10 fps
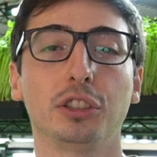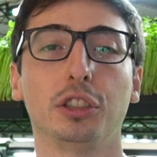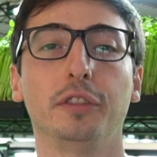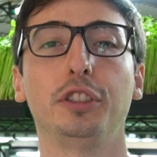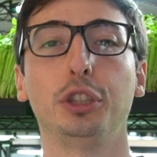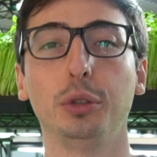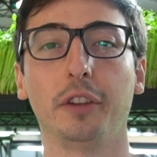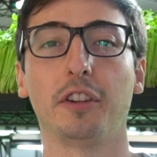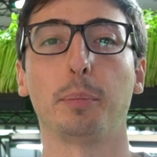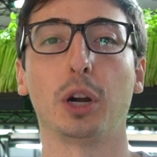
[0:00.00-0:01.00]
serve two
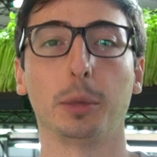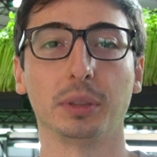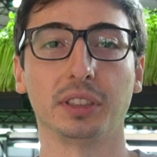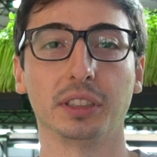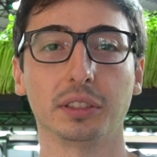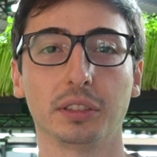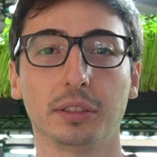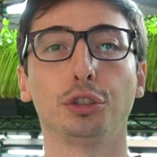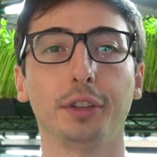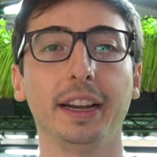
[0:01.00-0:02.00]
different purposes.
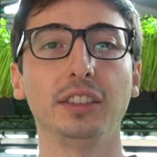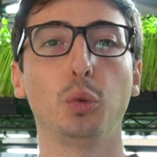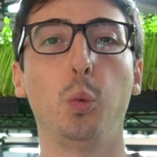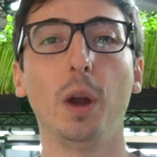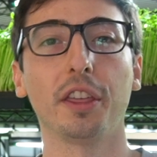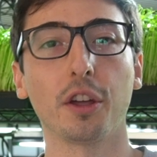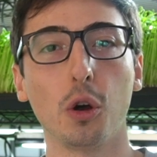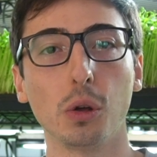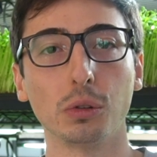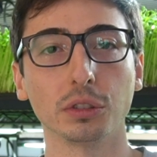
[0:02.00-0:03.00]
Trays with
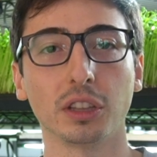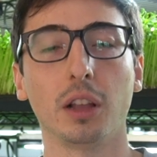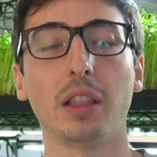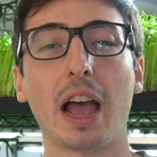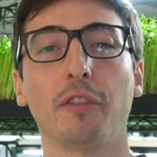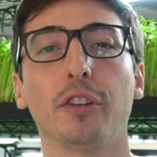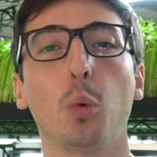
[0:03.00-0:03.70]
holes allow for